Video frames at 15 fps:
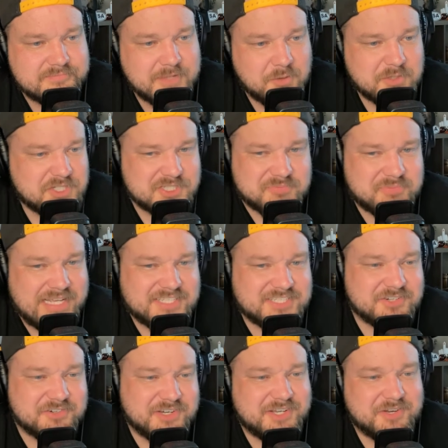which is
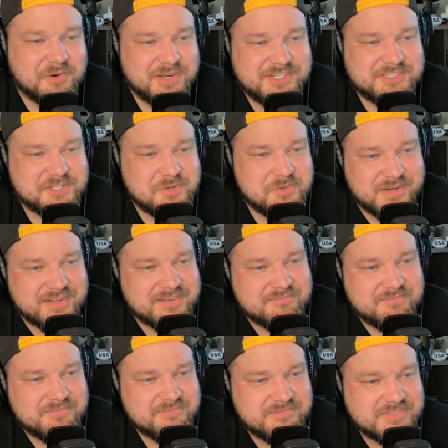basically going to
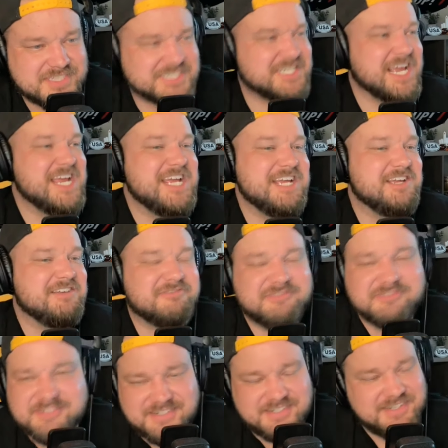
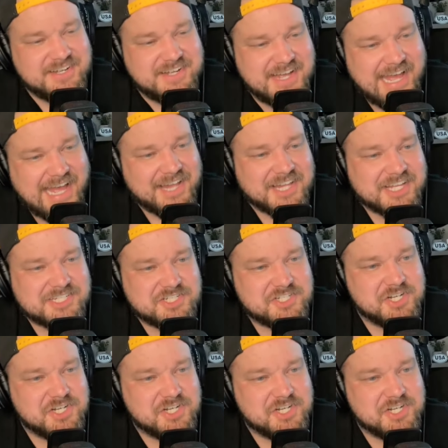save Alex